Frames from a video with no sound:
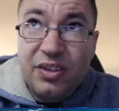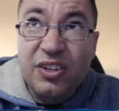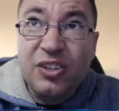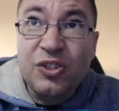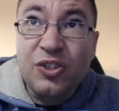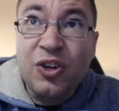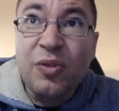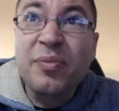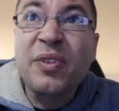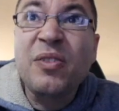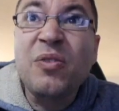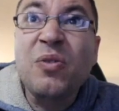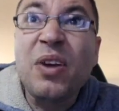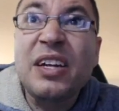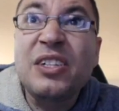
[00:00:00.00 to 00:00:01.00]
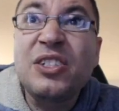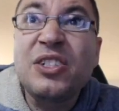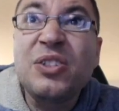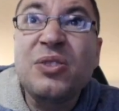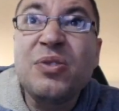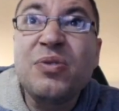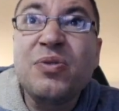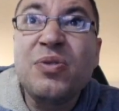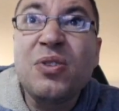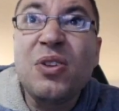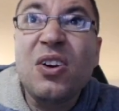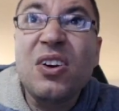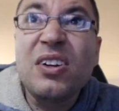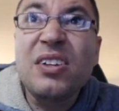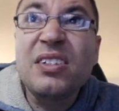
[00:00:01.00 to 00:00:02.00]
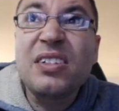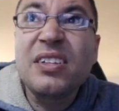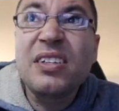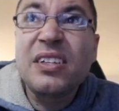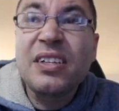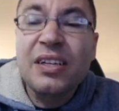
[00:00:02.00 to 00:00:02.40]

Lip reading: a German Raichu Full Art,